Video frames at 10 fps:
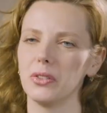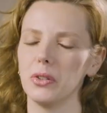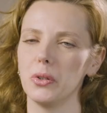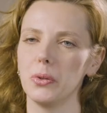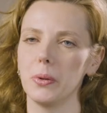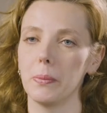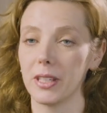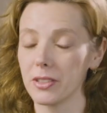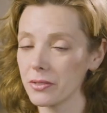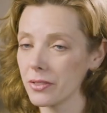to
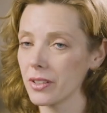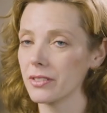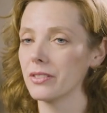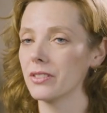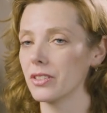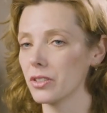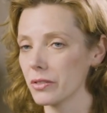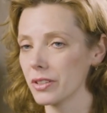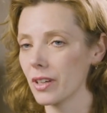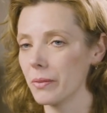pension funds,
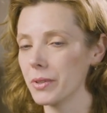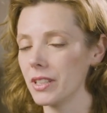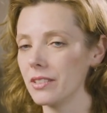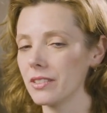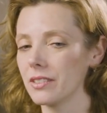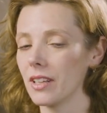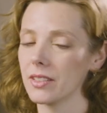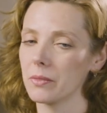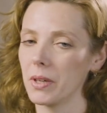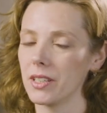insurance companies,
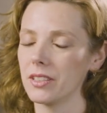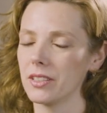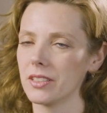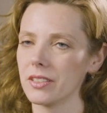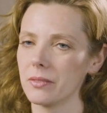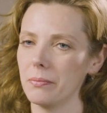asset managers,